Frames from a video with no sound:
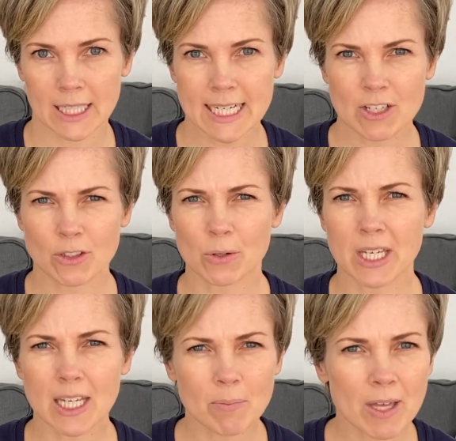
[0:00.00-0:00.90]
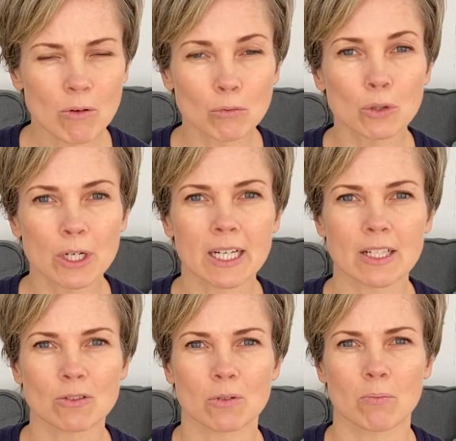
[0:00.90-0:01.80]
So keep that
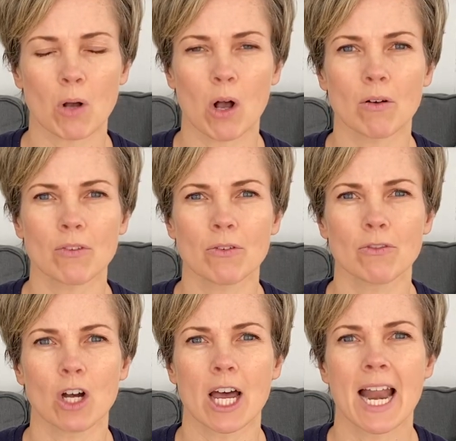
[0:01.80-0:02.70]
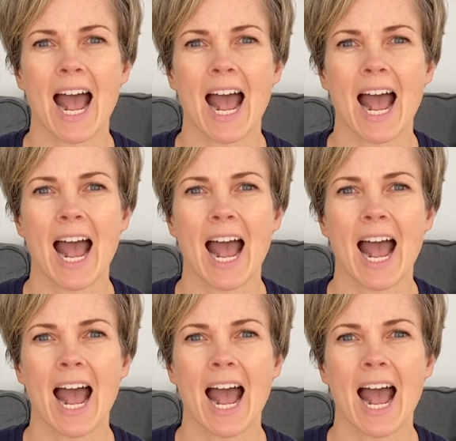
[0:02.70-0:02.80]
rootedness through the ball of the foot